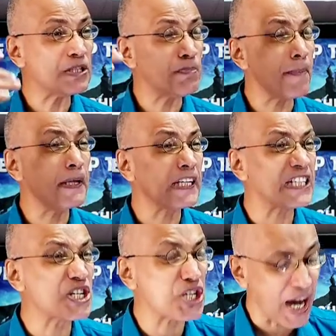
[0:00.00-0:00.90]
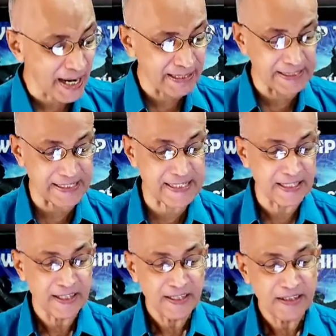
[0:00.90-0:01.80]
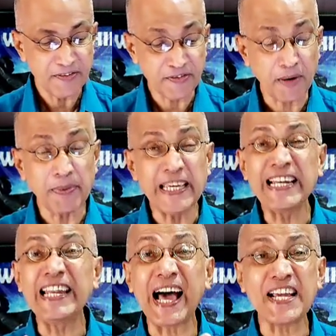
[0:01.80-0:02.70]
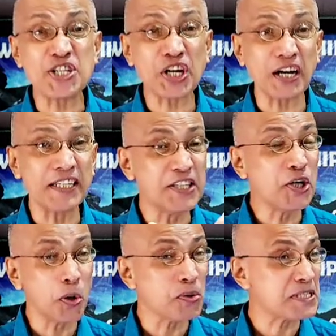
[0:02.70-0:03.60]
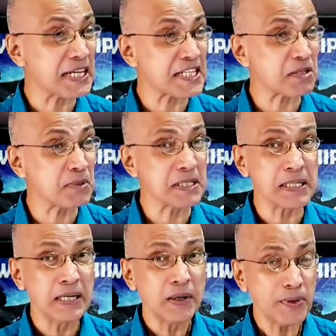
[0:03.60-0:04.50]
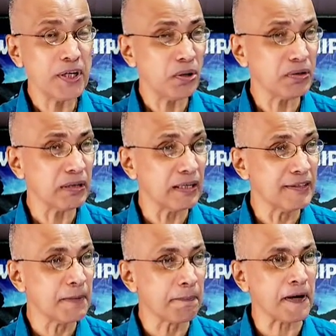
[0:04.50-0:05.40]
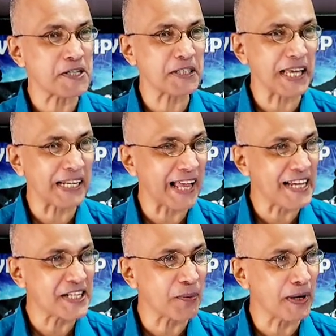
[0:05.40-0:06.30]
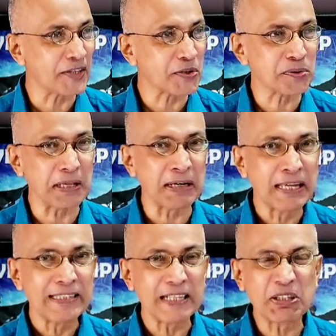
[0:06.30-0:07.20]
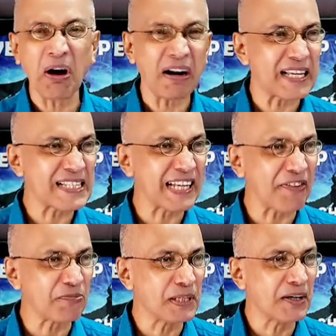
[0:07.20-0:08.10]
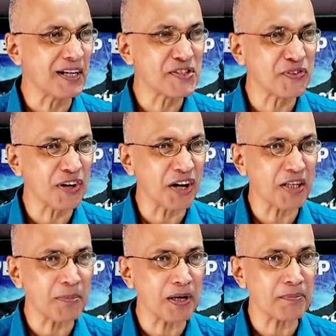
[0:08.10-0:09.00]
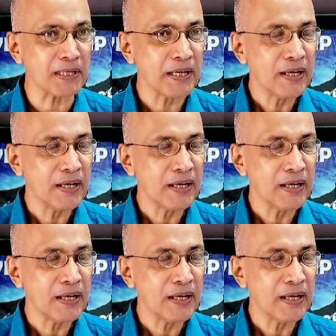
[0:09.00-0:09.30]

biblical giants, from Elijah in the Old Testament. We know the depression that Elijah went through, that God has left me, God has forgotten about me.